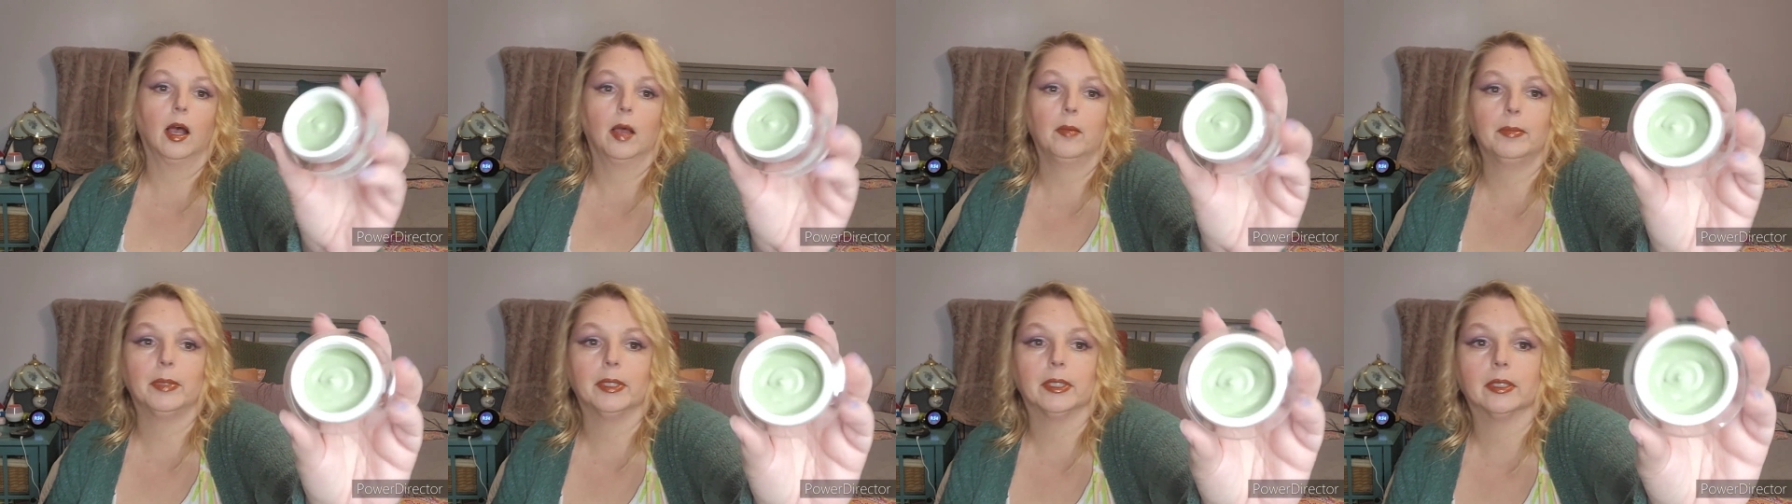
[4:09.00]

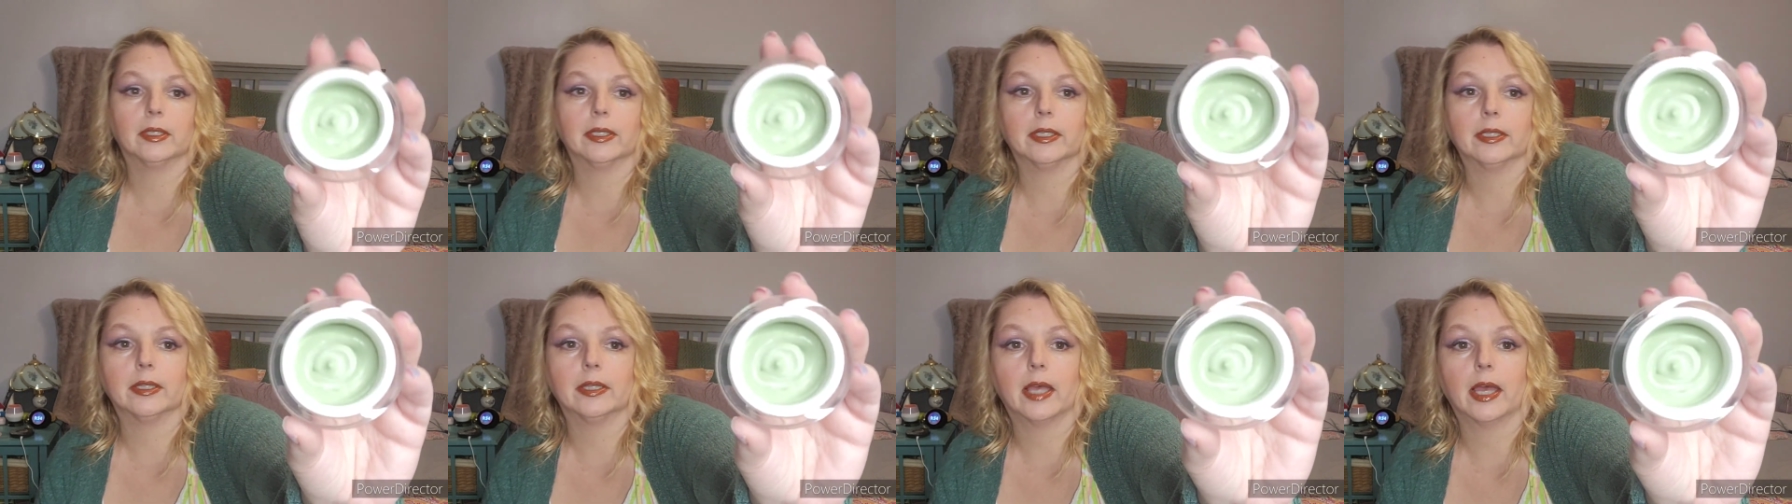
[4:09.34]
I mean,
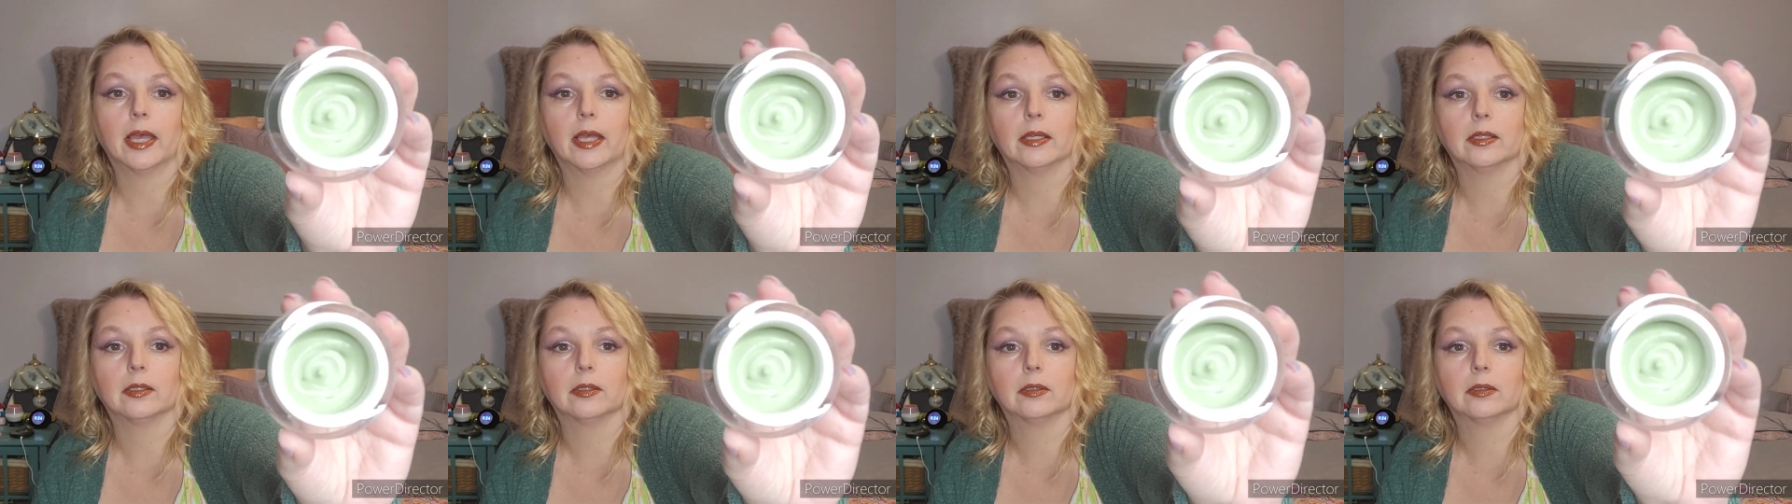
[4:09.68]
look at
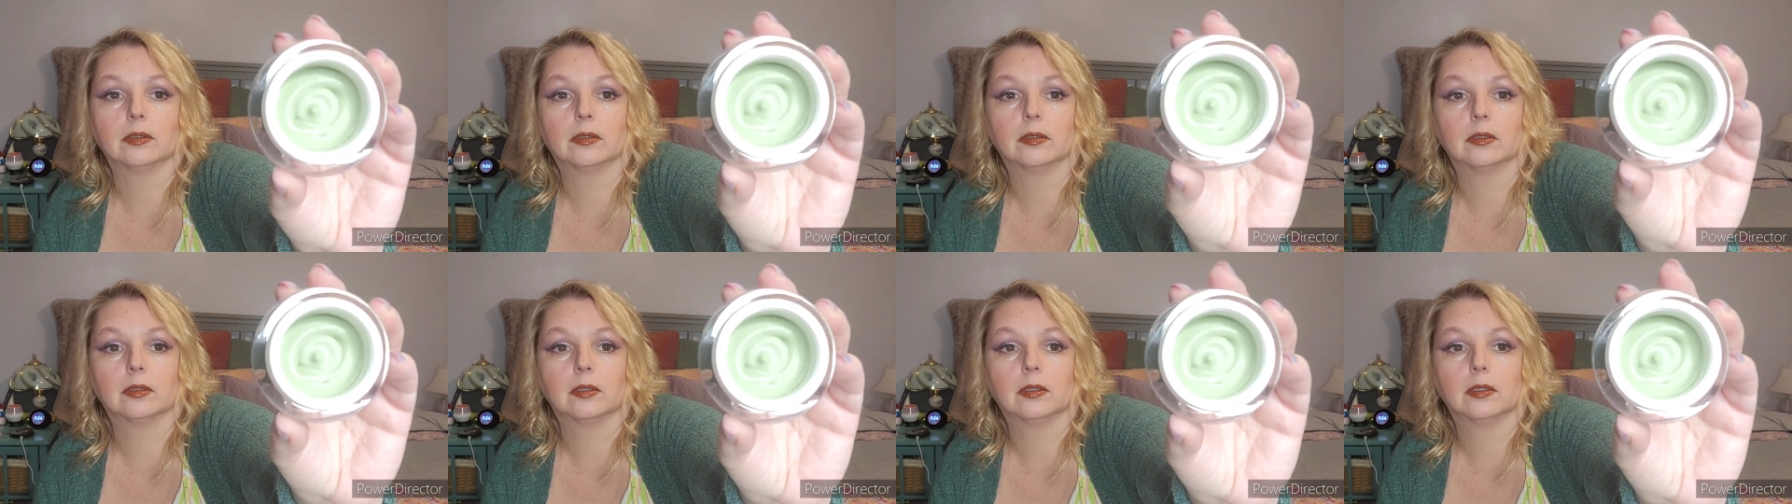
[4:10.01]
that.
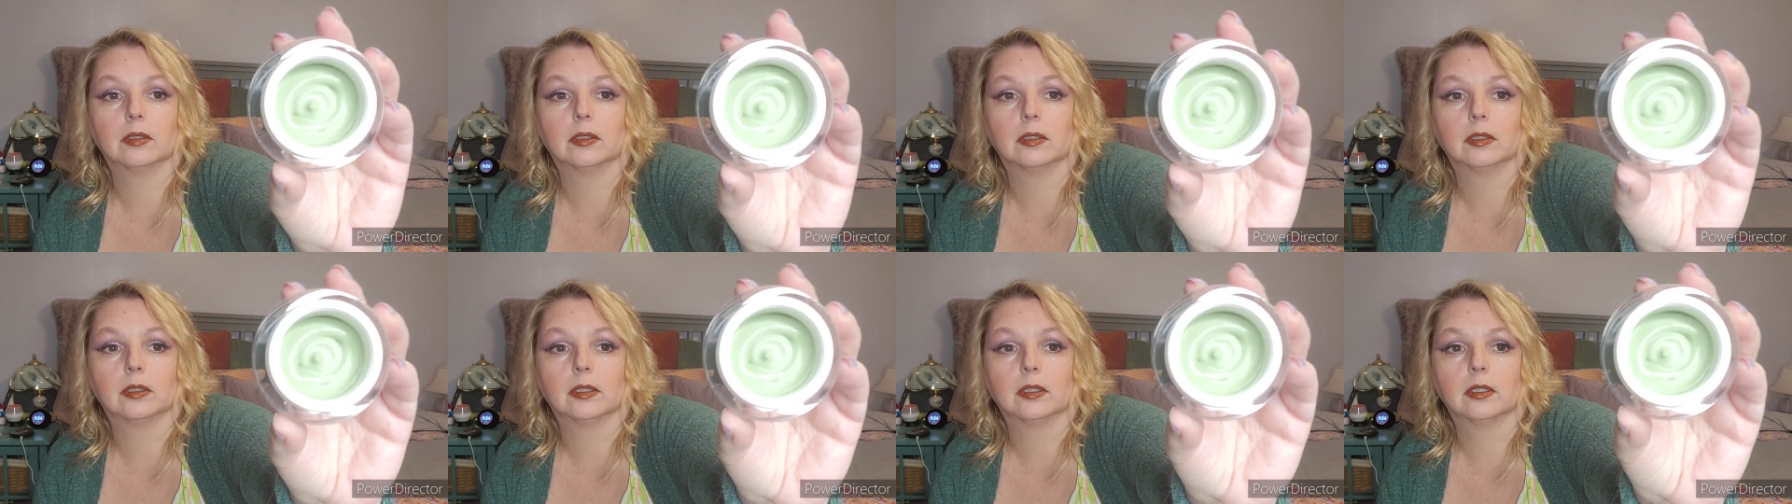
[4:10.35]

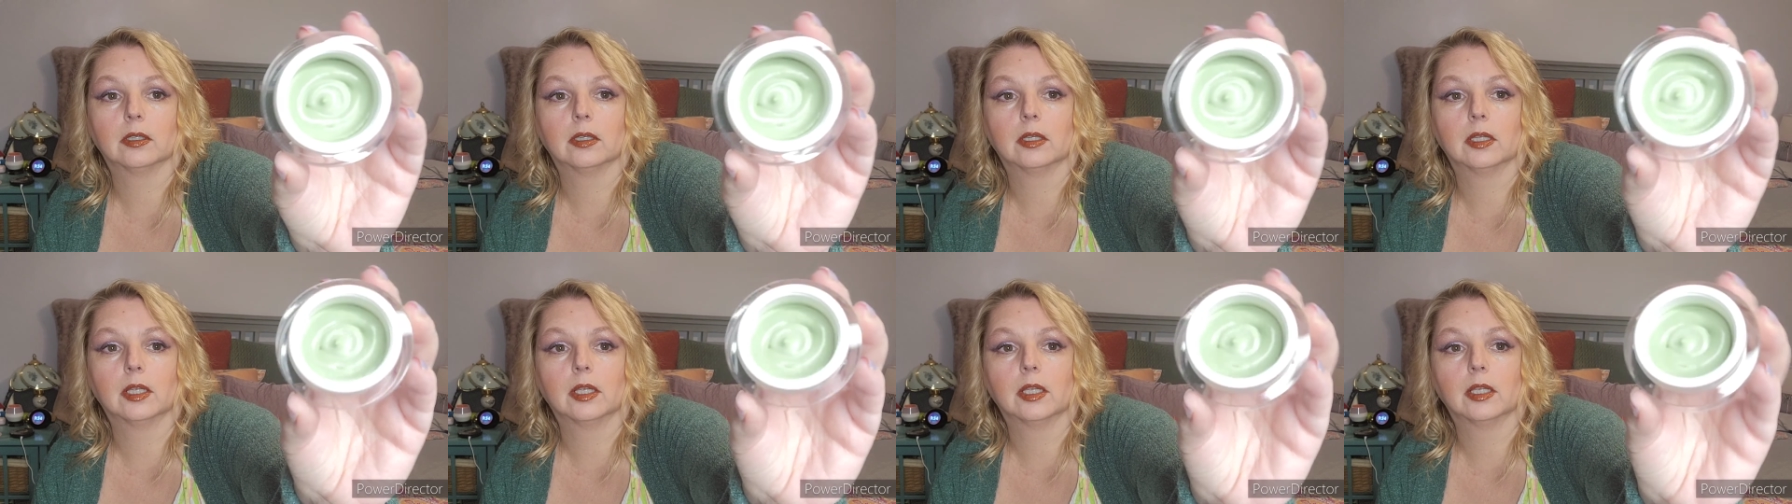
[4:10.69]

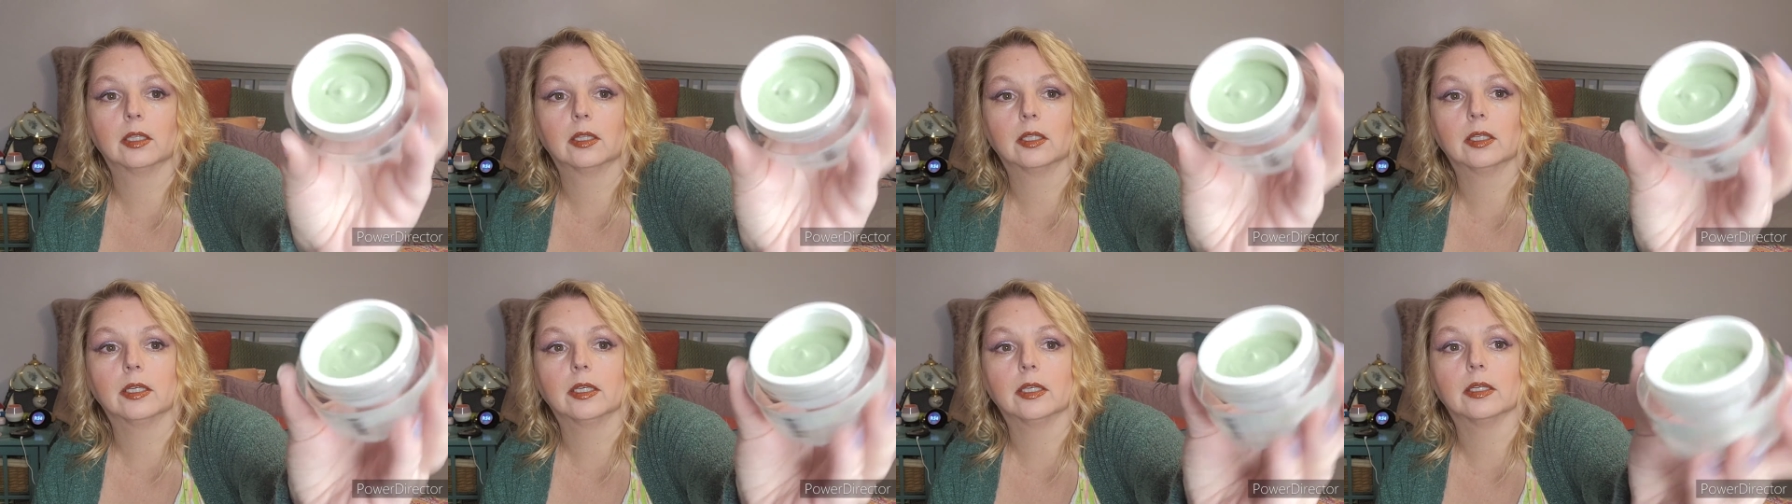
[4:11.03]

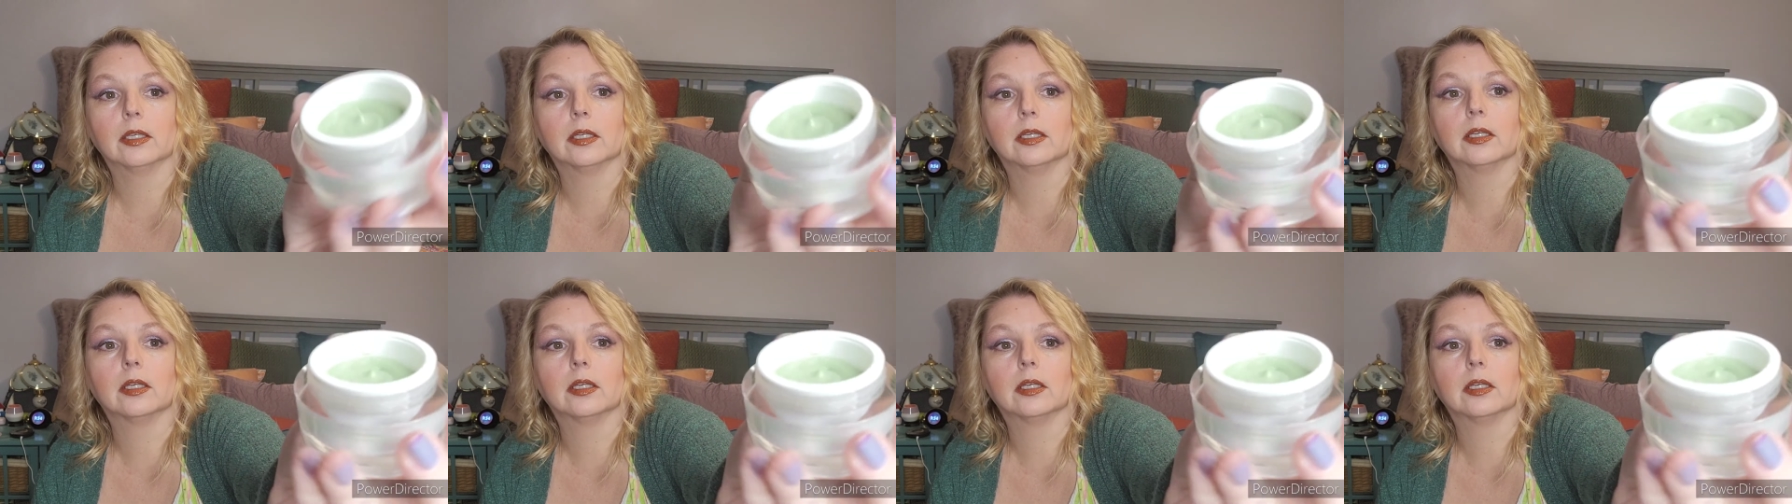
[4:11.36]
Look.